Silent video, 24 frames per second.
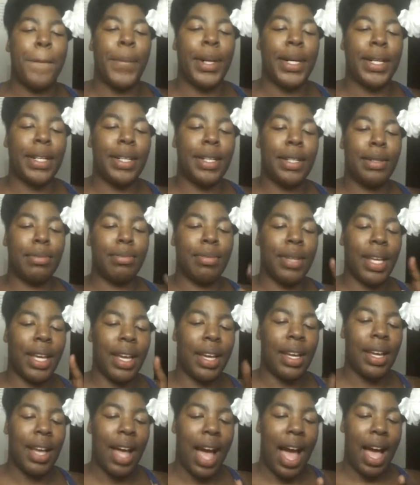But um,
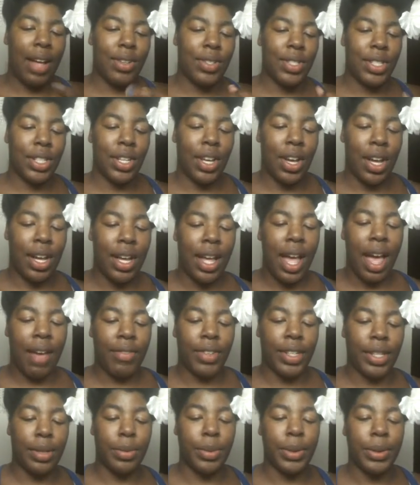yeah, I'll see y'all.
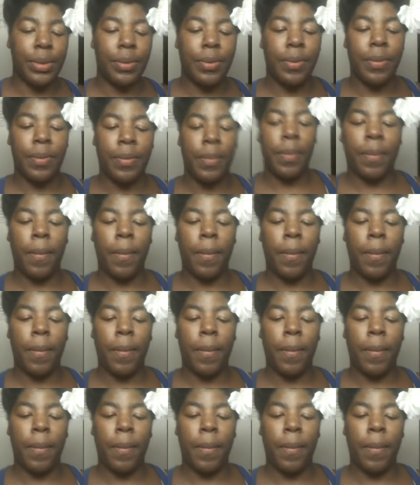Have a good one.